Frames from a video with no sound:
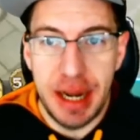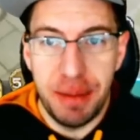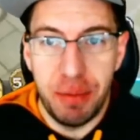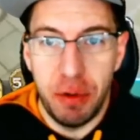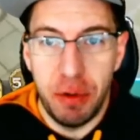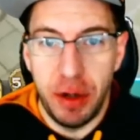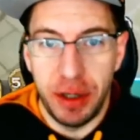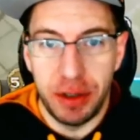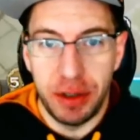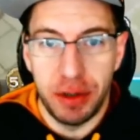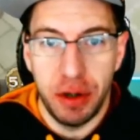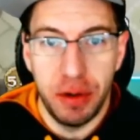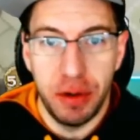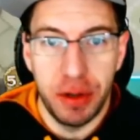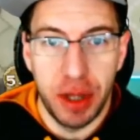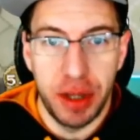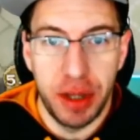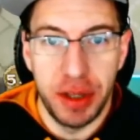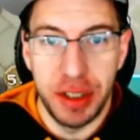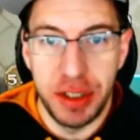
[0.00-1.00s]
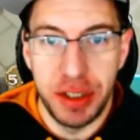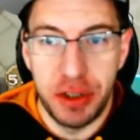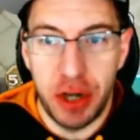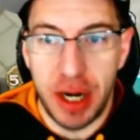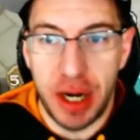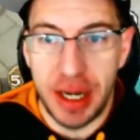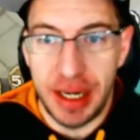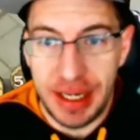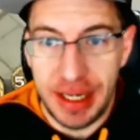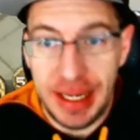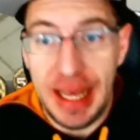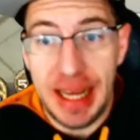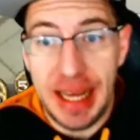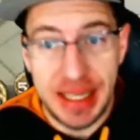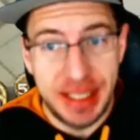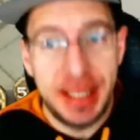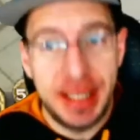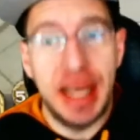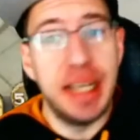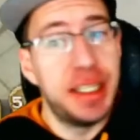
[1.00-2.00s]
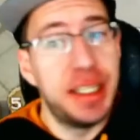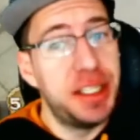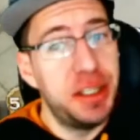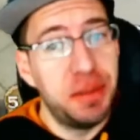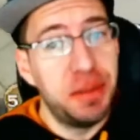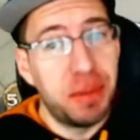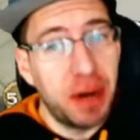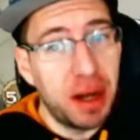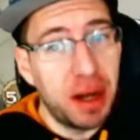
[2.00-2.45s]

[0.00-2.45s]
point growth on this dragon. Yes, that's super